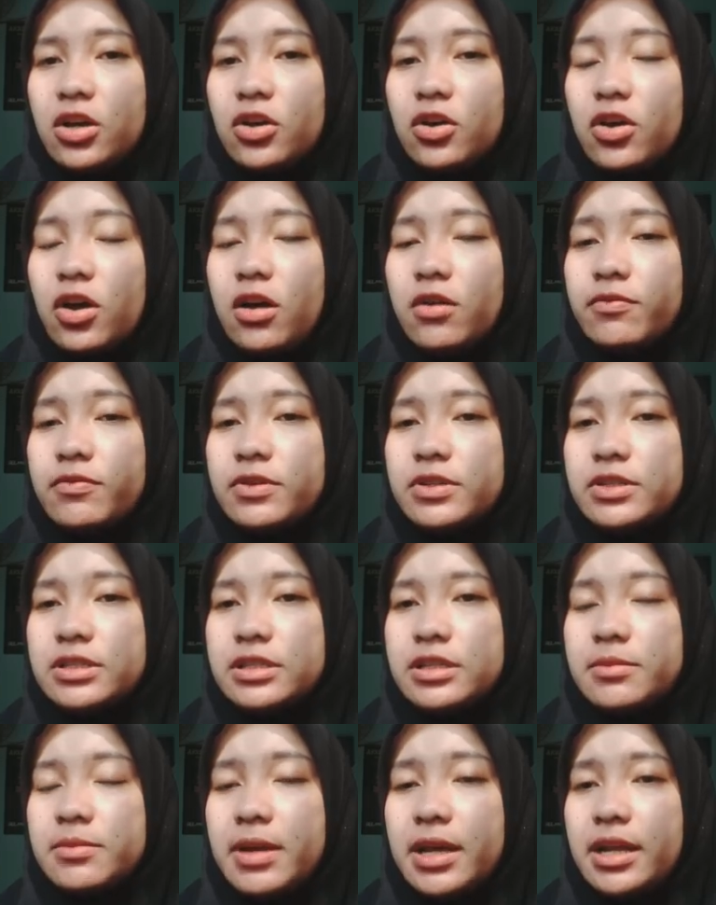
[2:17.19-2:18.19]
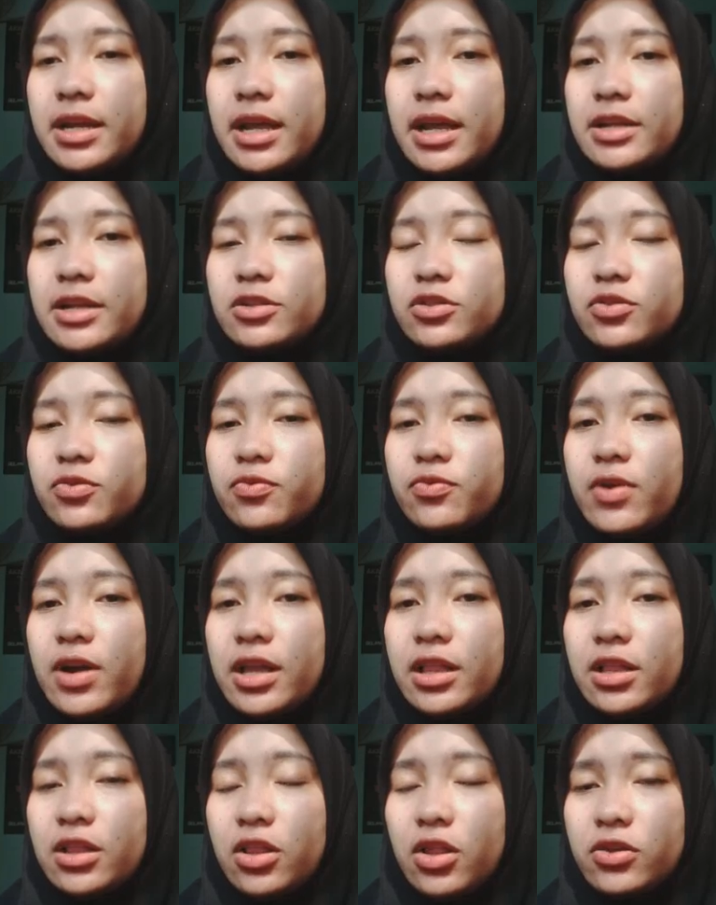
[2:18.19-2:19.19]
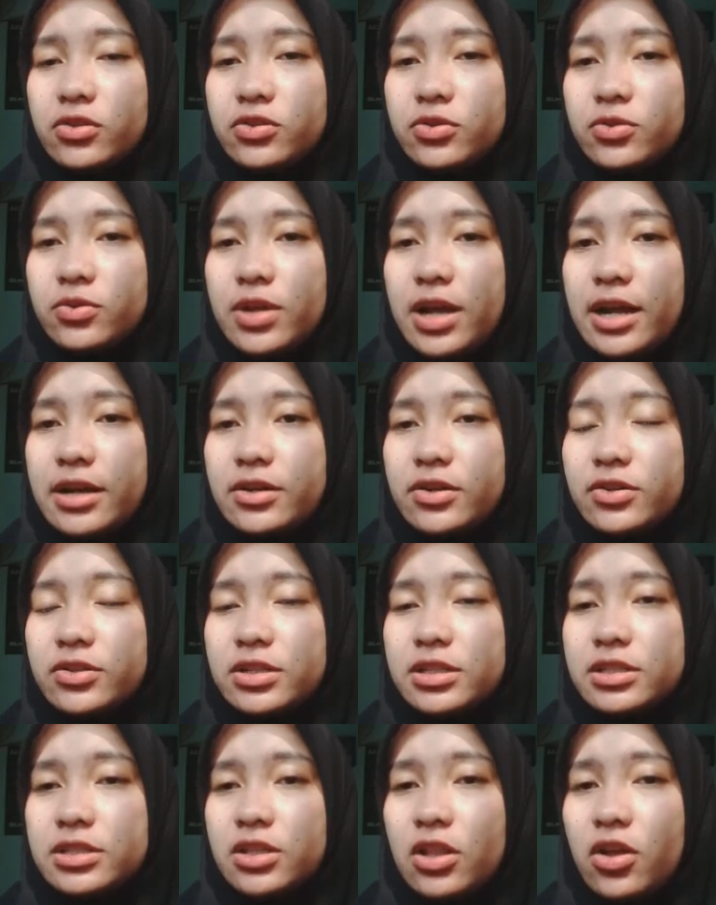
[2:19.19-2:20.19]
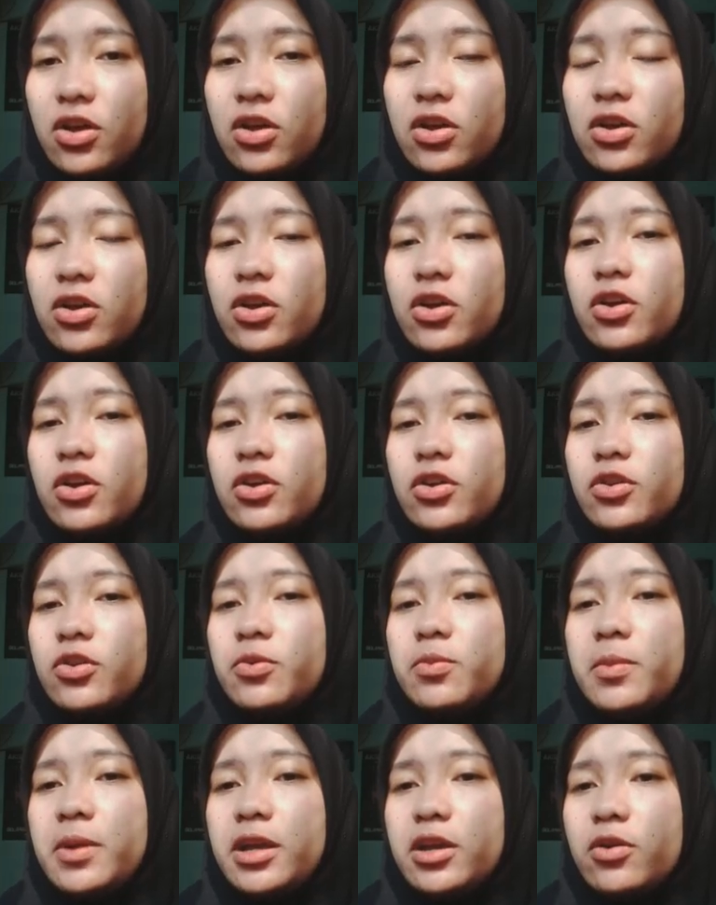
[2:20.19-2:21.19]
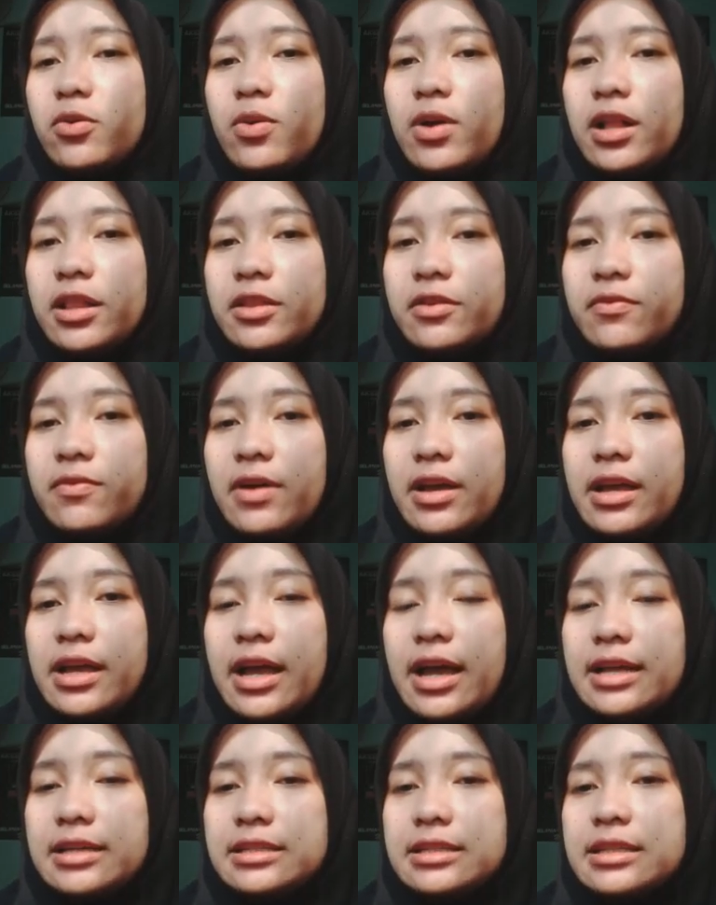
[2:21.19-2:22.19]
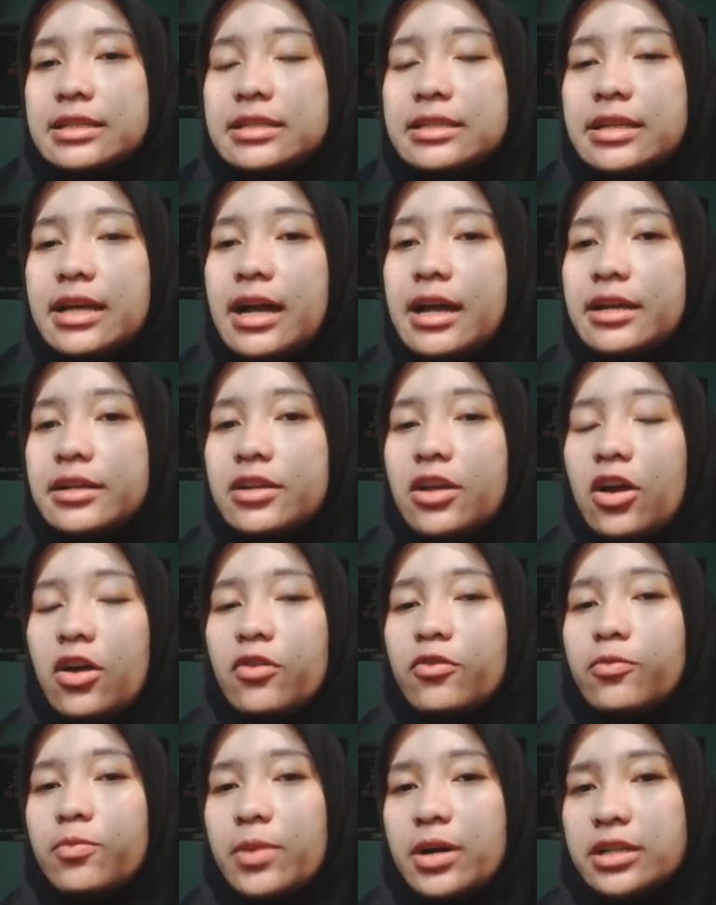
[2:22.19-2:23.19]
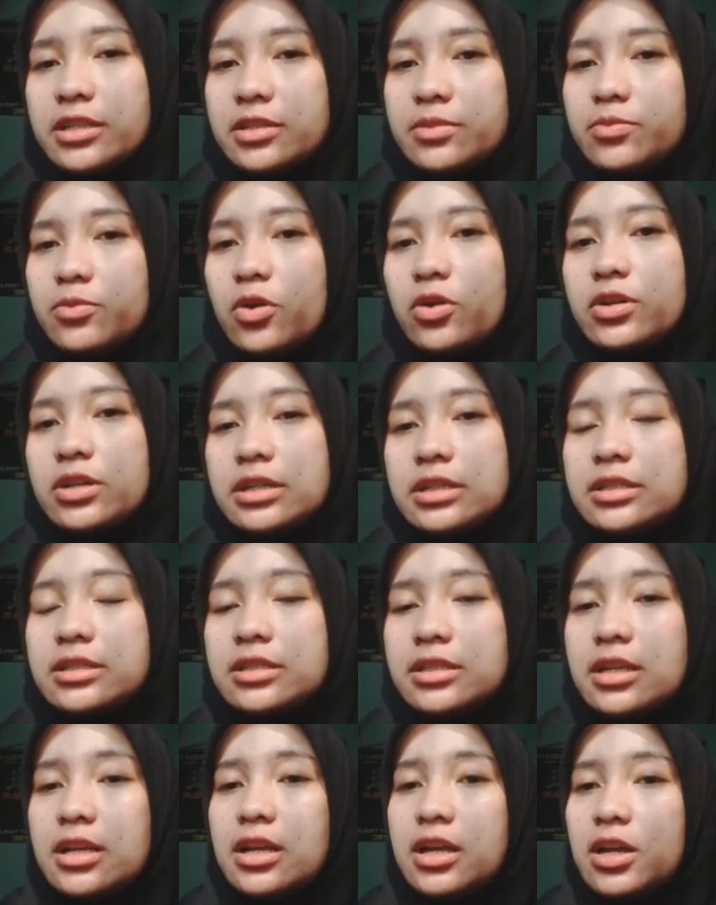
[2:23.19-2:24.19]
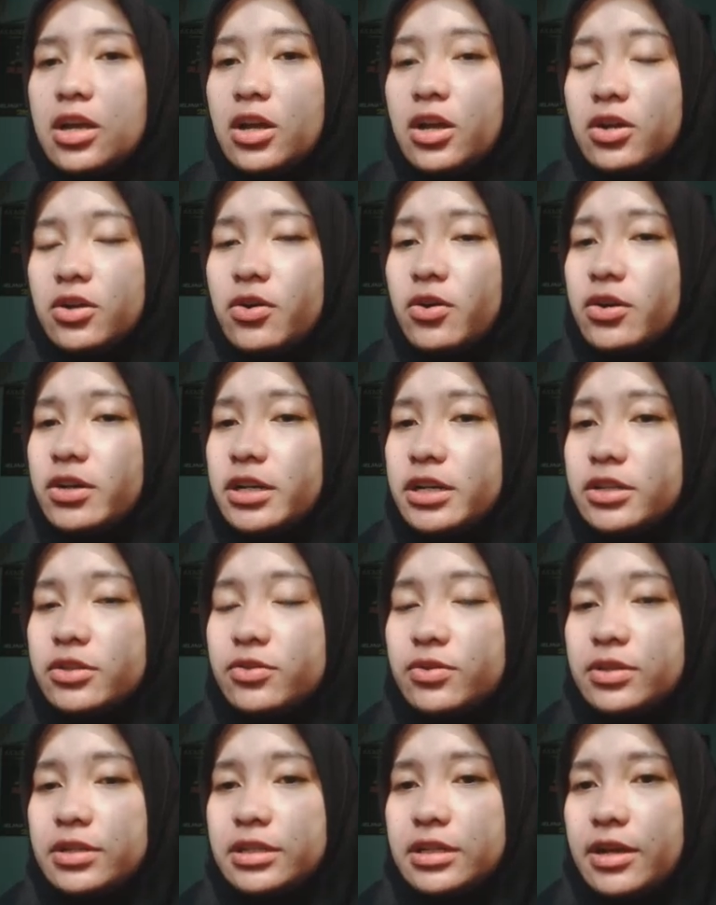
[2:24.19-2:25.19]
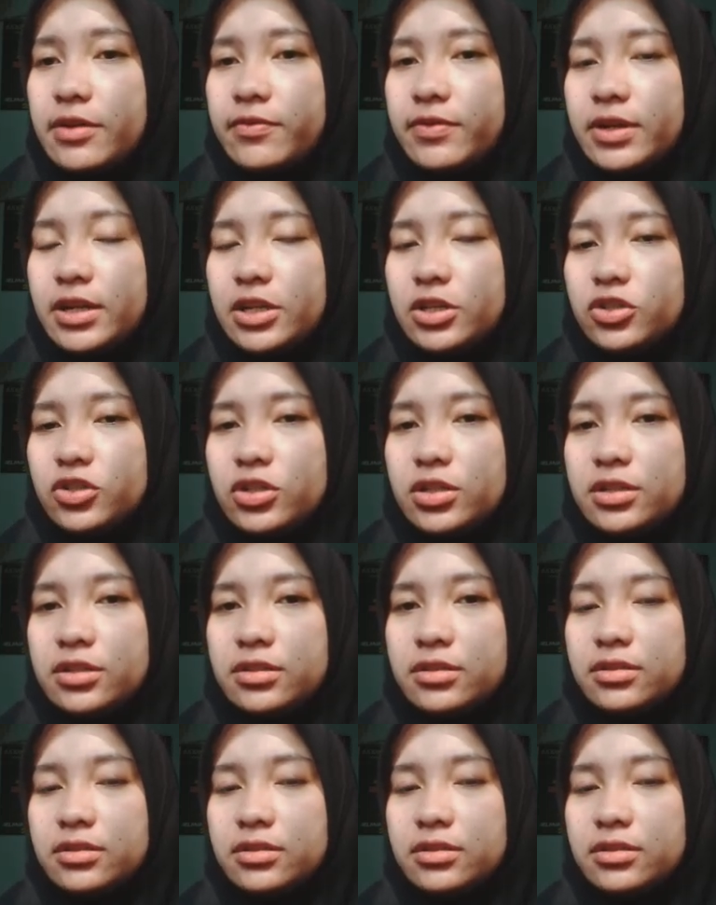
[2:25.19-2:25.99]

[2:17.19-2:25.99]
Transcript: covers seamen, and to file a lawsuit under this law, you may qualify as this kind of maritime workers according to the definition.